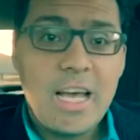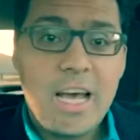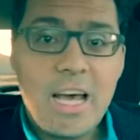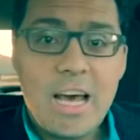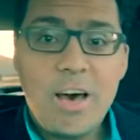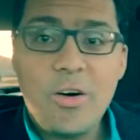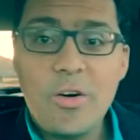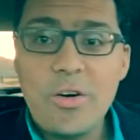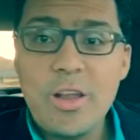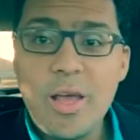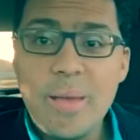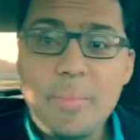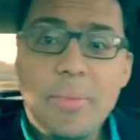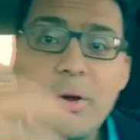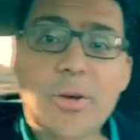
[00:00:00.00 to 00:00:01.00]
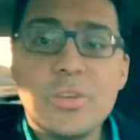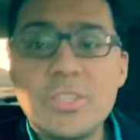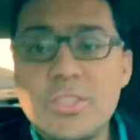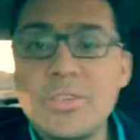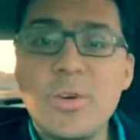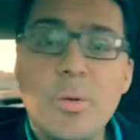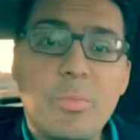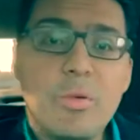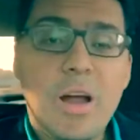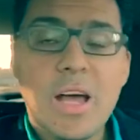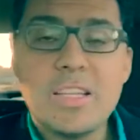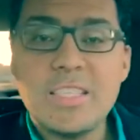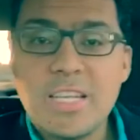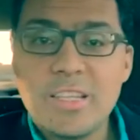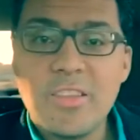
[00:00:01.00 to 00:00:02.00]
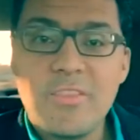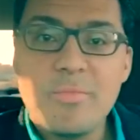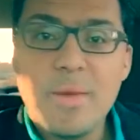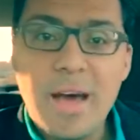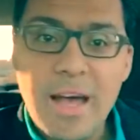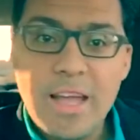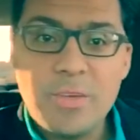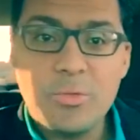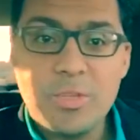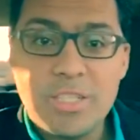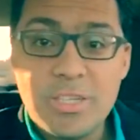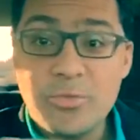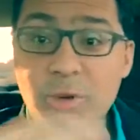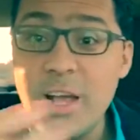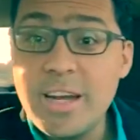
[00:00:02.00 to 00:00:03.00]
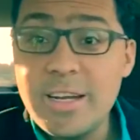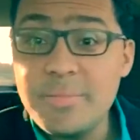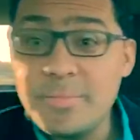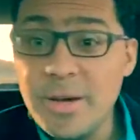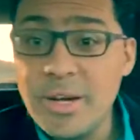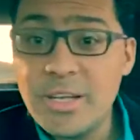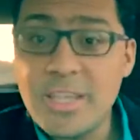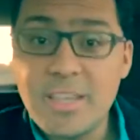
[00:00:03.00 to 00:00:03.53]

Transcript: on a personal project of mine, which is writing a book.